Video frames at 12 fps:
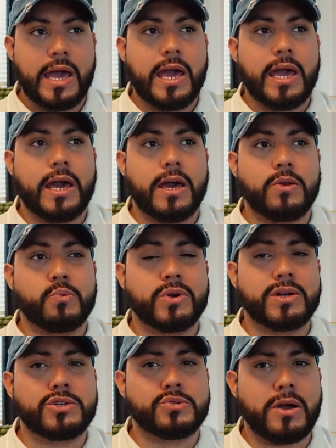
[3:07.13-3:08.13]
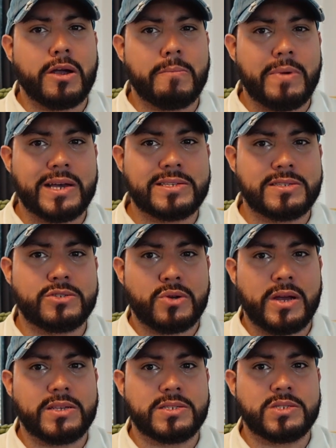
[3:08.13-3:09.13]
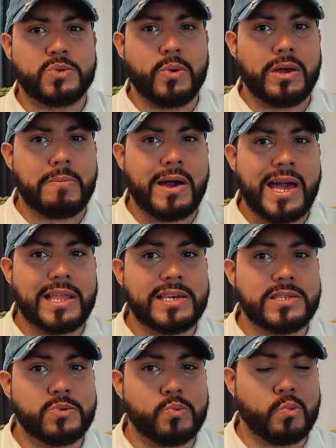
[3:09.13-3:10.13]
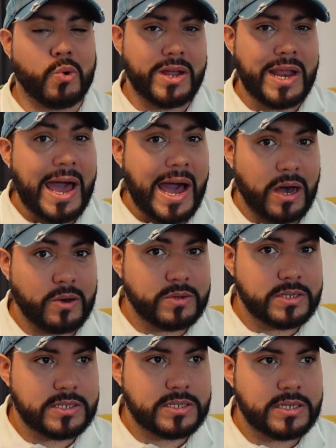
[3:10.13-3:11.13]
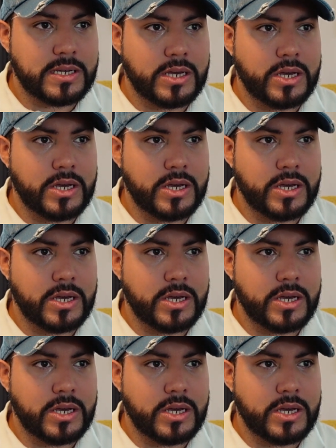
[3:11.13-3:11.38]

And we're gonna try our best to try and swing by at least one house